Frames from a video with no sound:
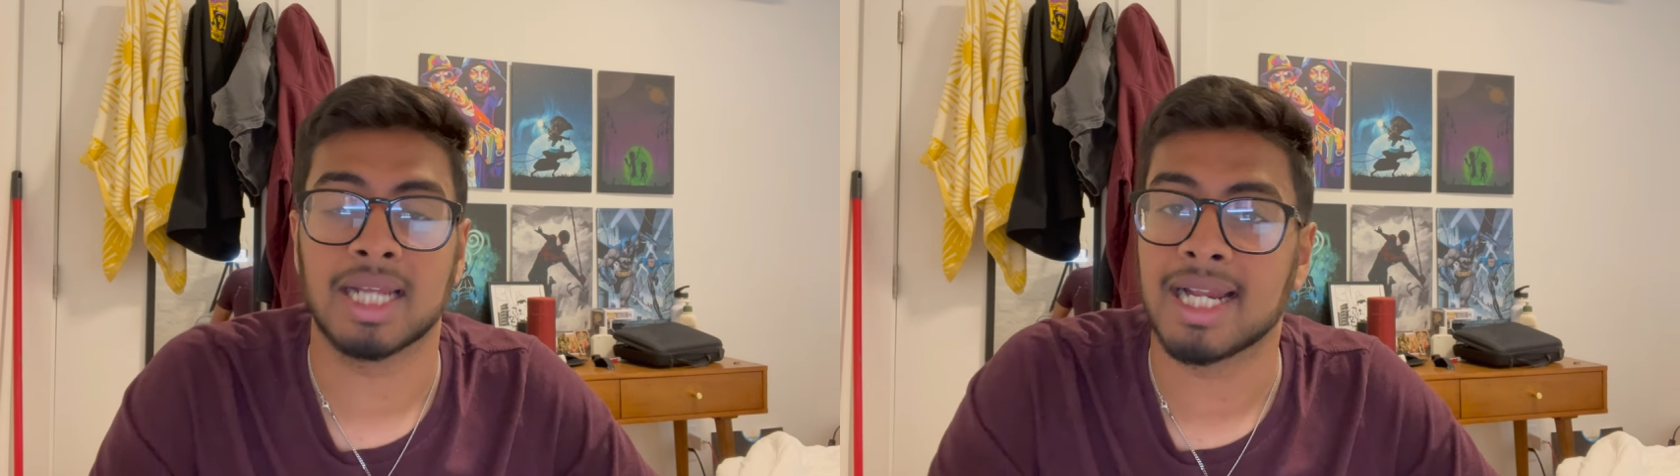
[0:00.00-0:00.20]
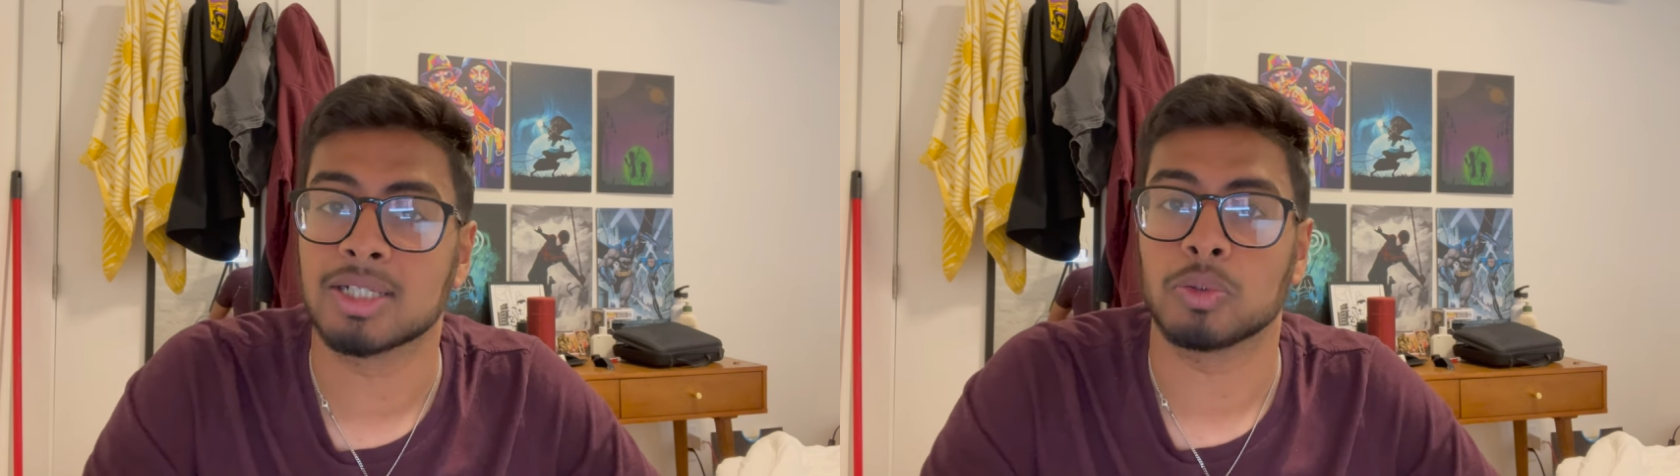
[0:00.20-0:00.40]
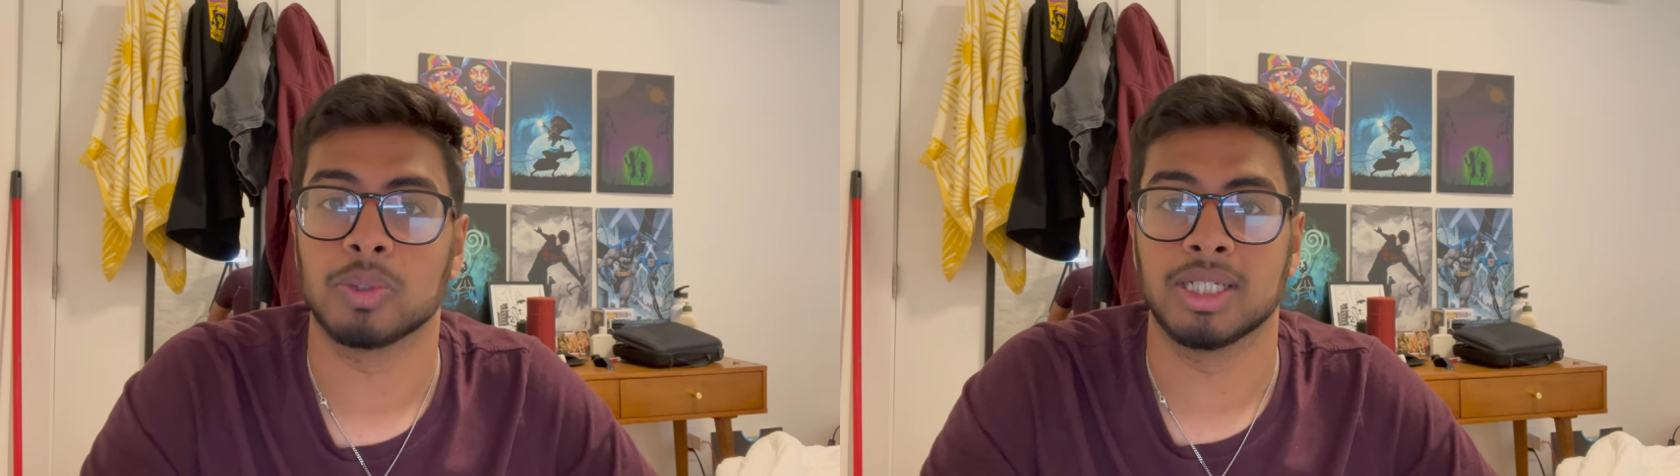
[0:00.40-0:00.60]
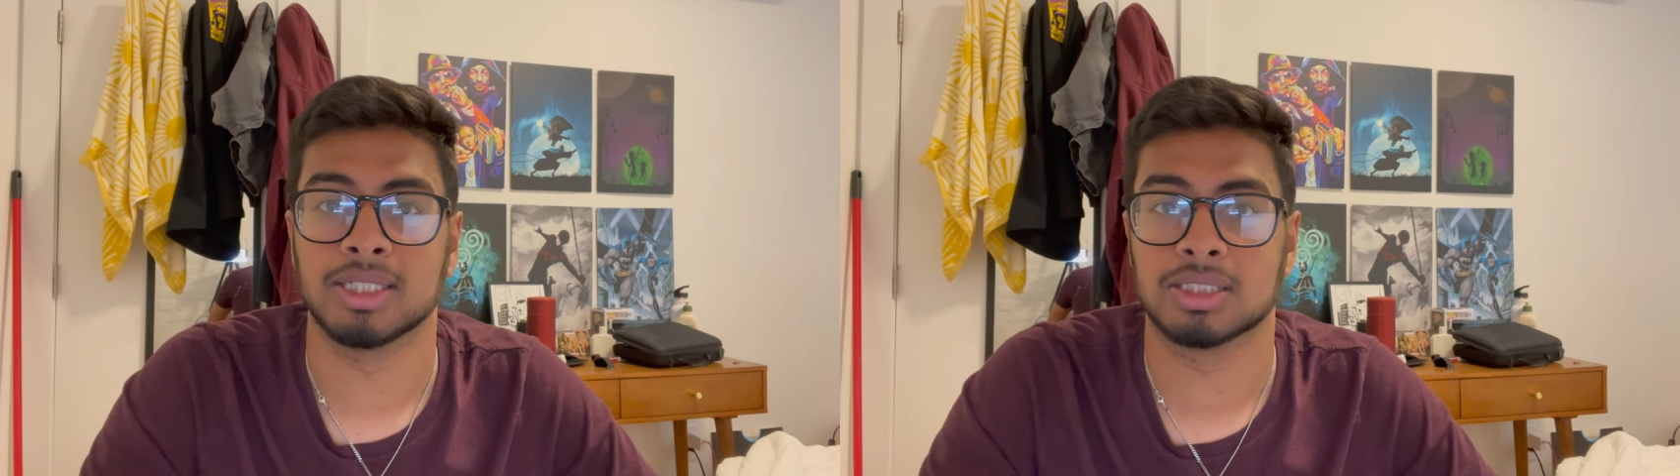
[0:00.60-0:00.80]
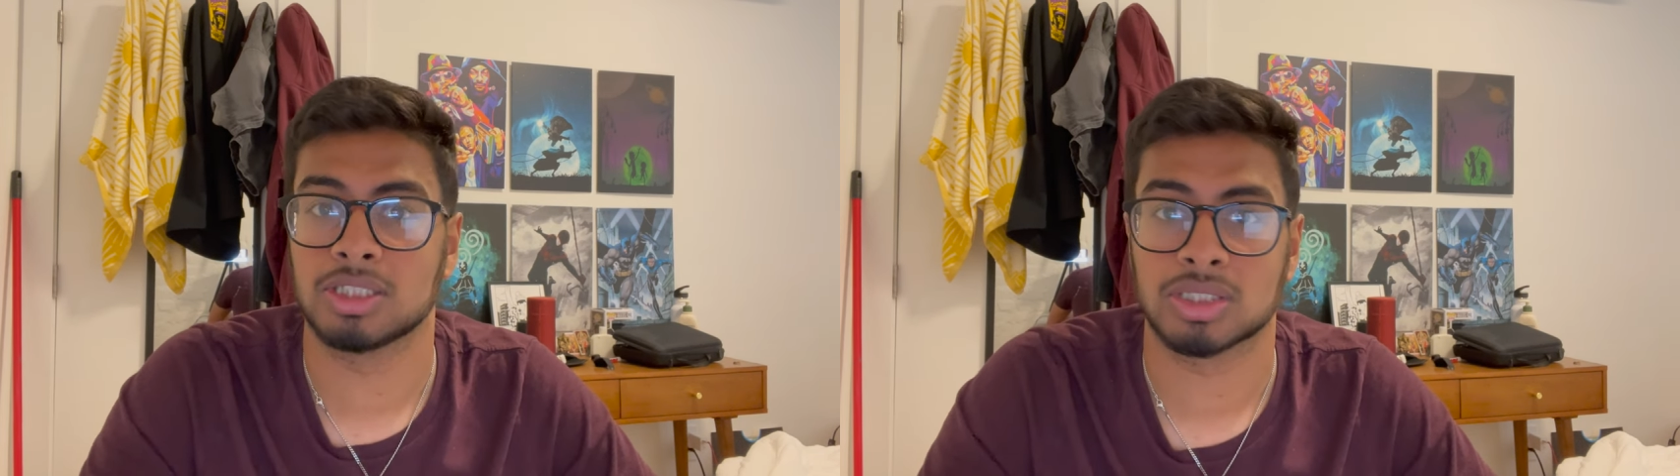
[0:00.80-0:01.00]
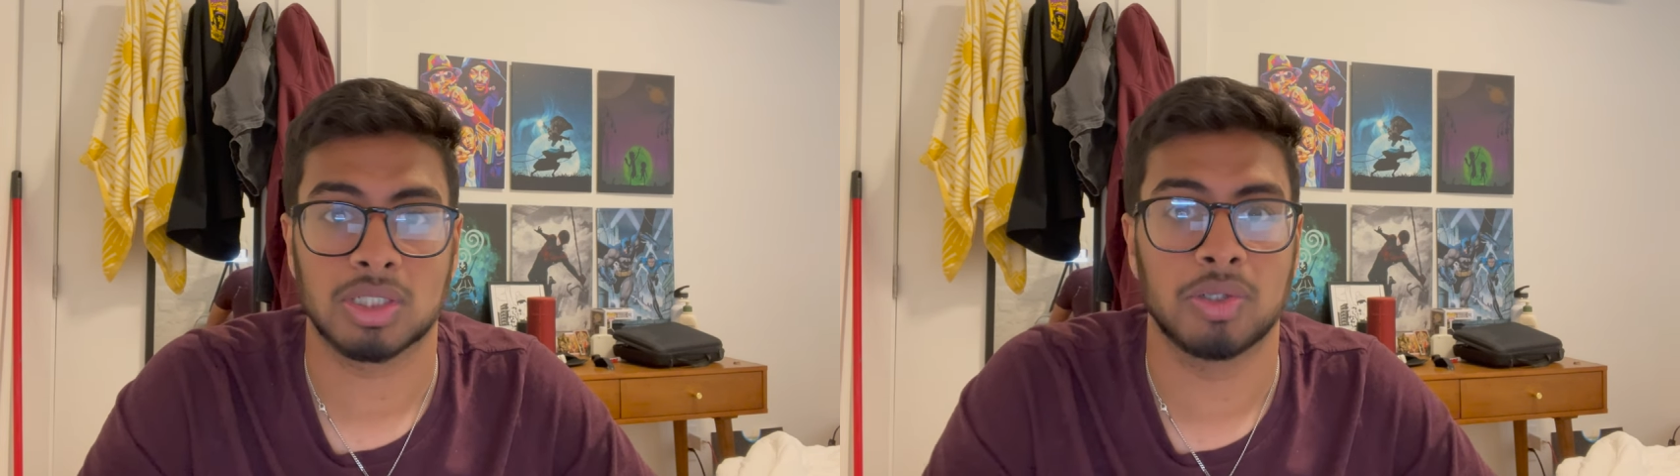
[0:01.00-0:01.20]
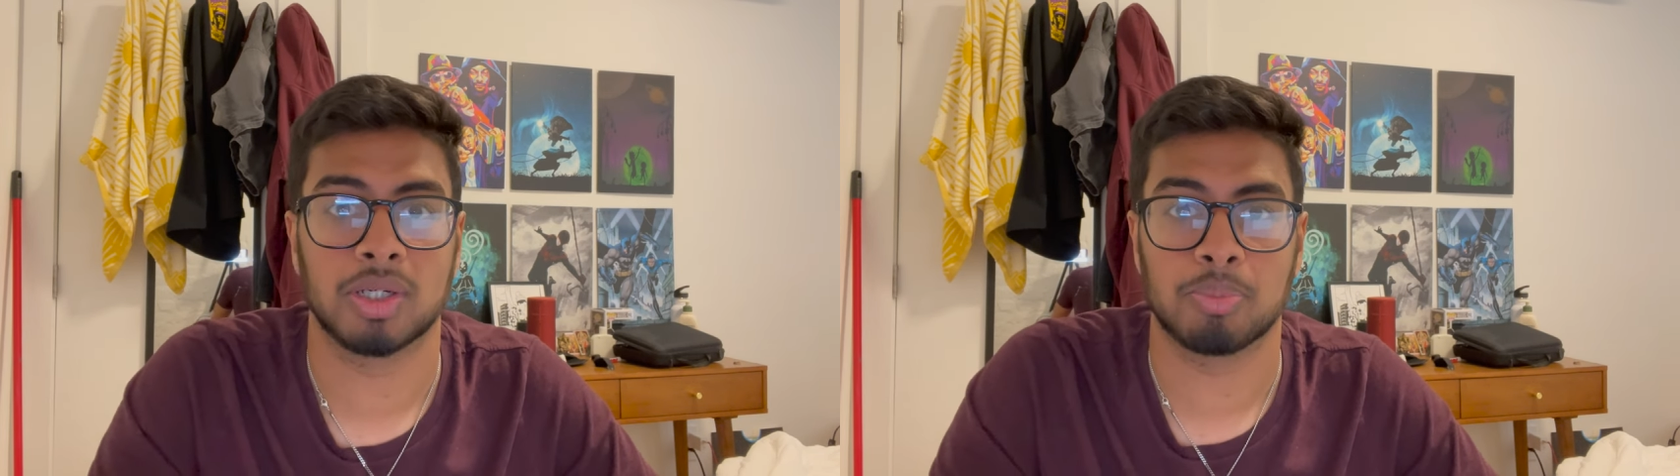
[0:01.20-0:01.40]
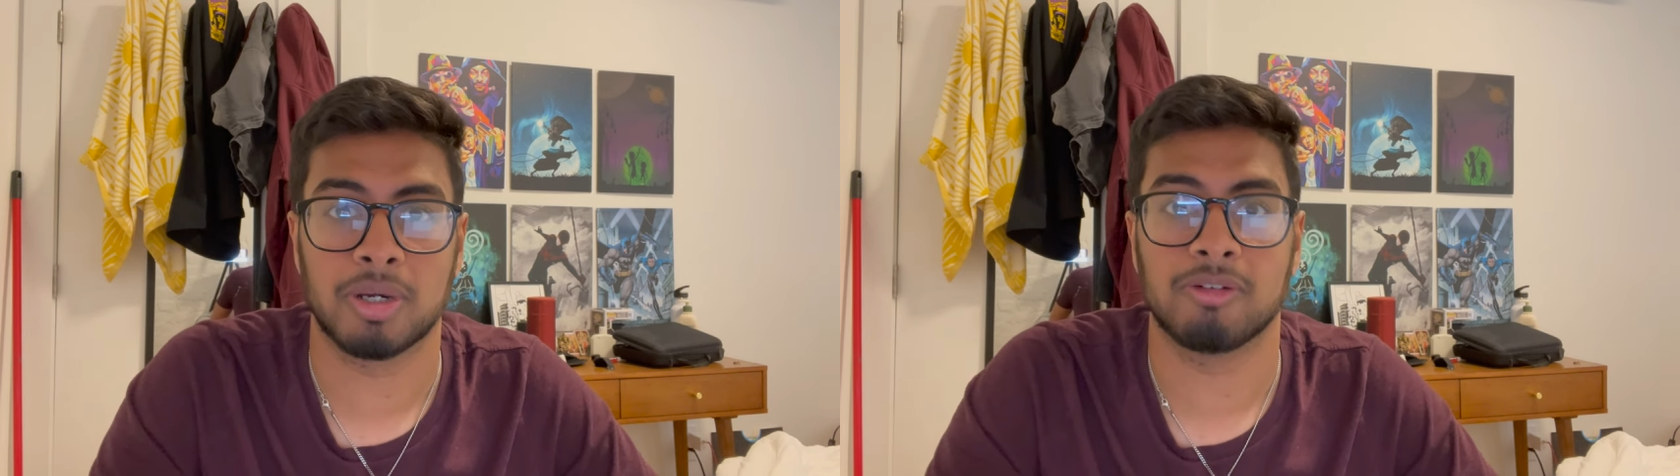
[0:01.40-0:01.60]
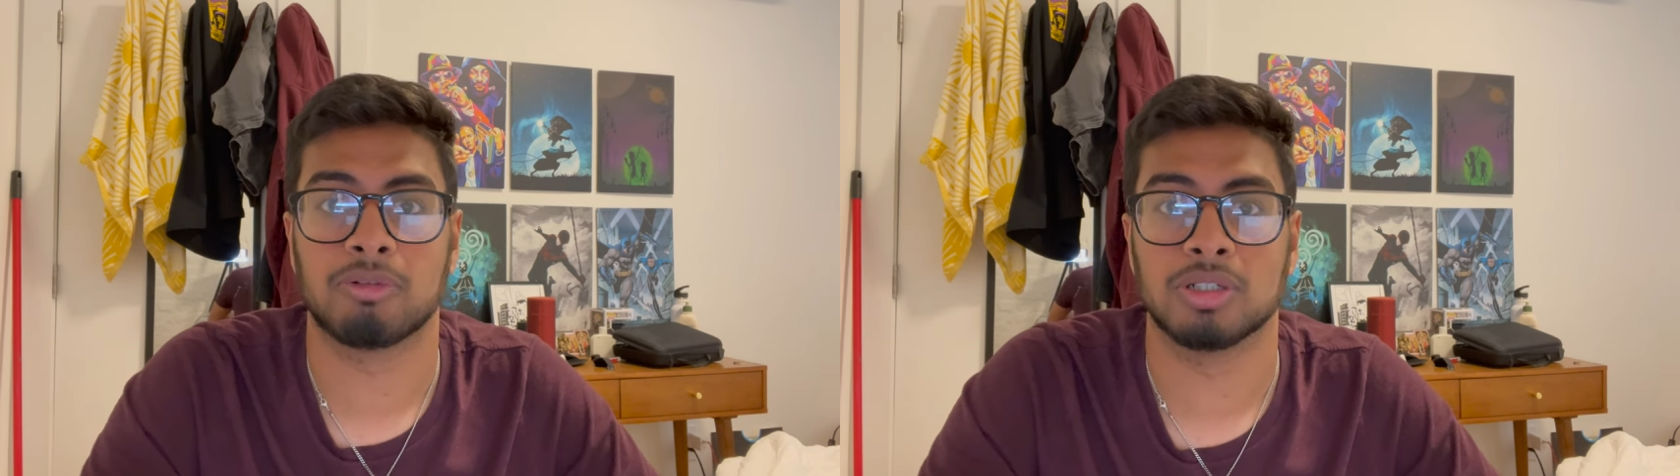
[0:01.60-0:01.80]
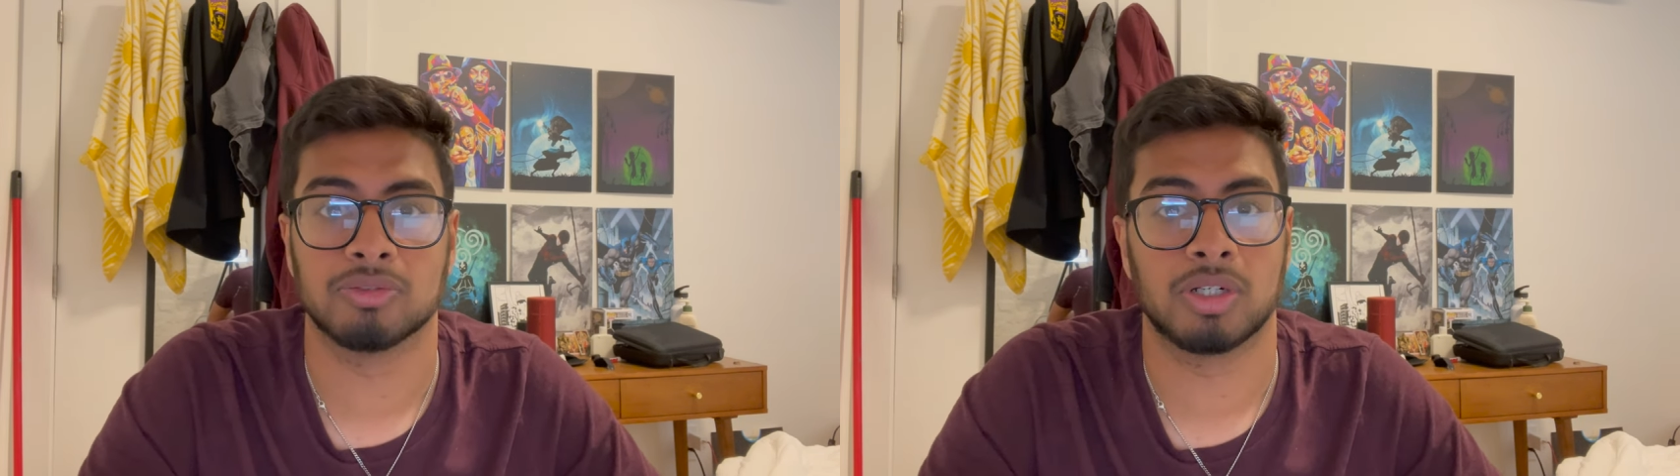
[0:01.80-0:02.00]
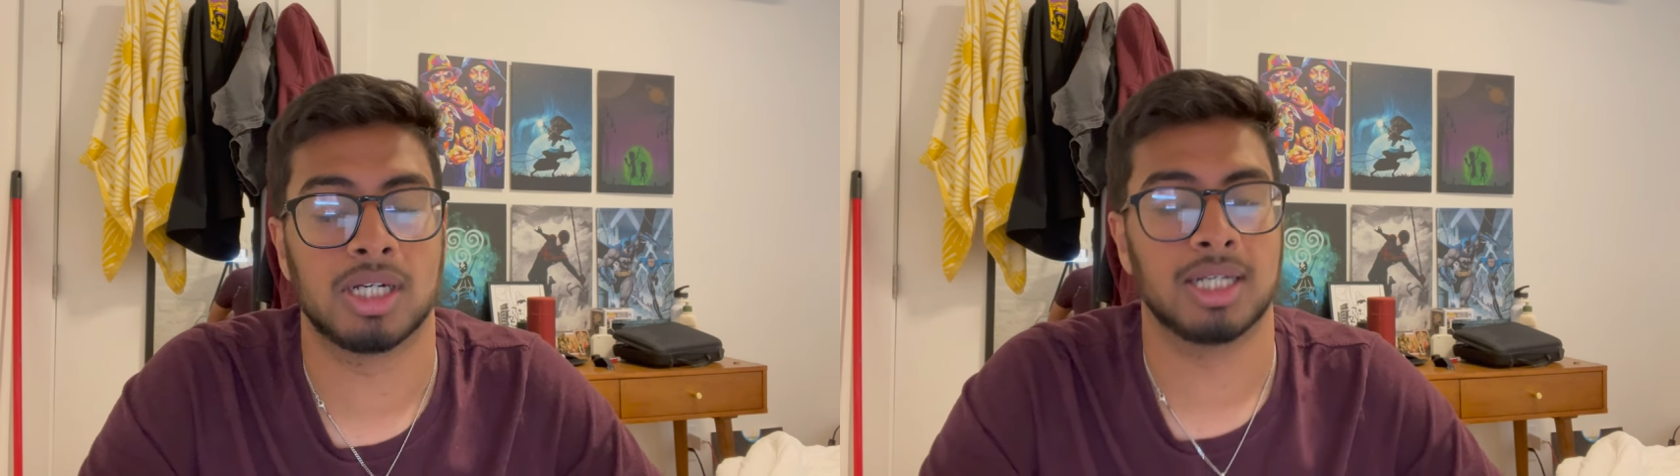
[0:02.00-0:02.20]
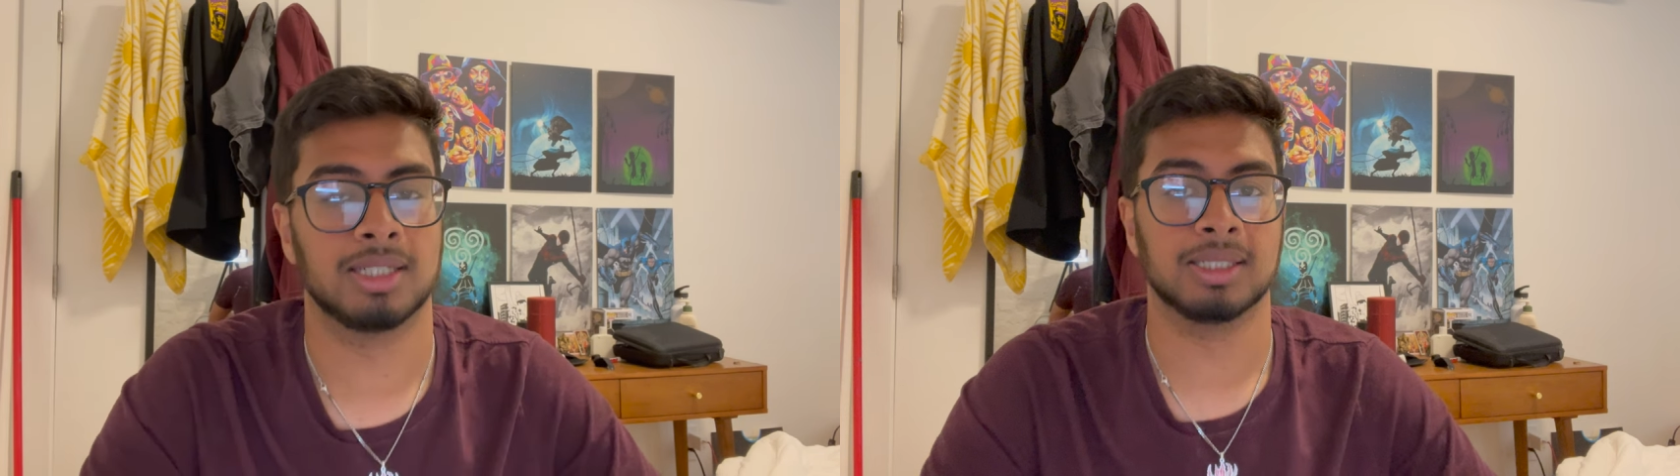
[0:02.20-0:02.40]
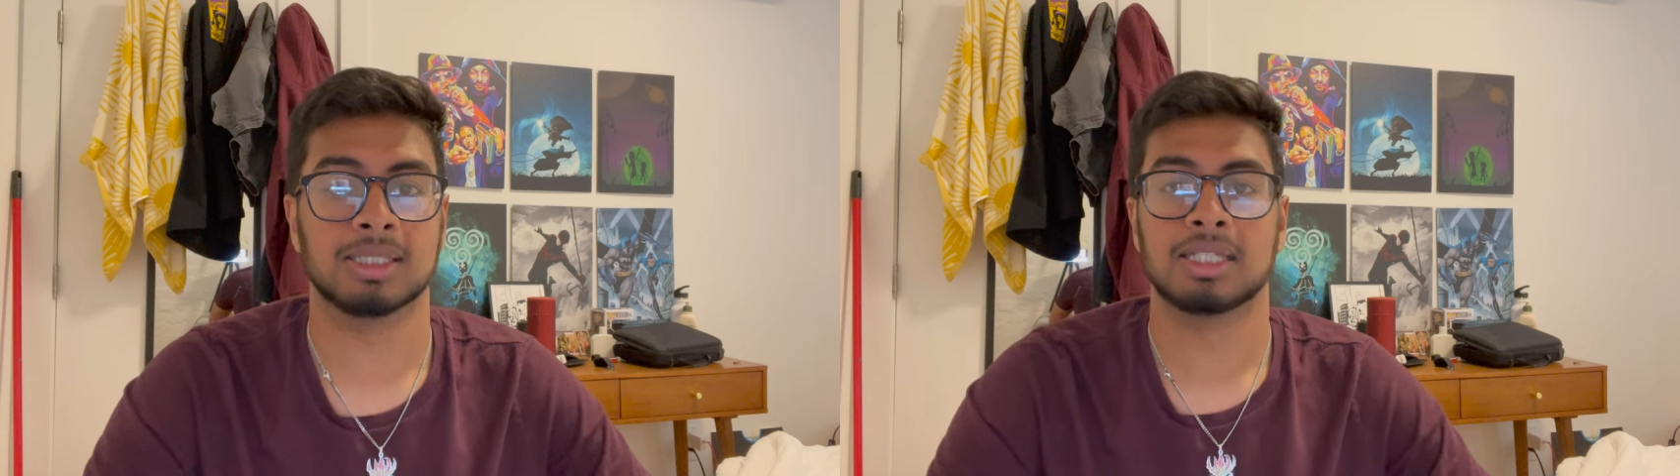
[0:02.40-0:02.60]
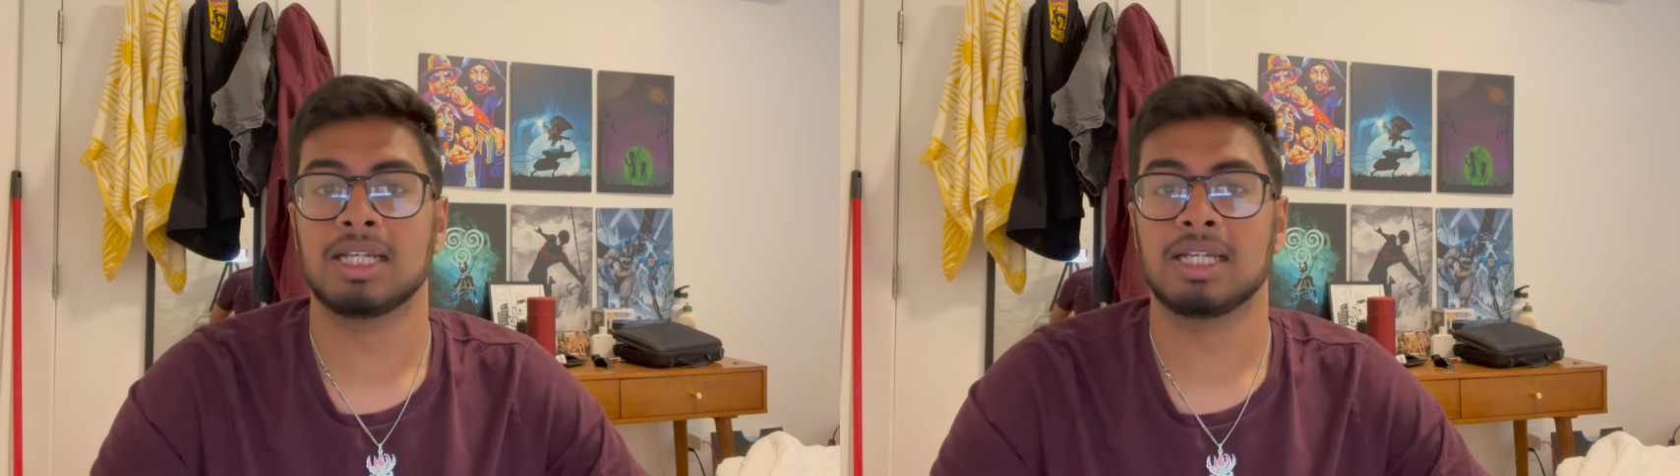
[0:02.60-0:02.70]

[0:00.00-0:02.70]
and Queens just going above Roosevelt Island.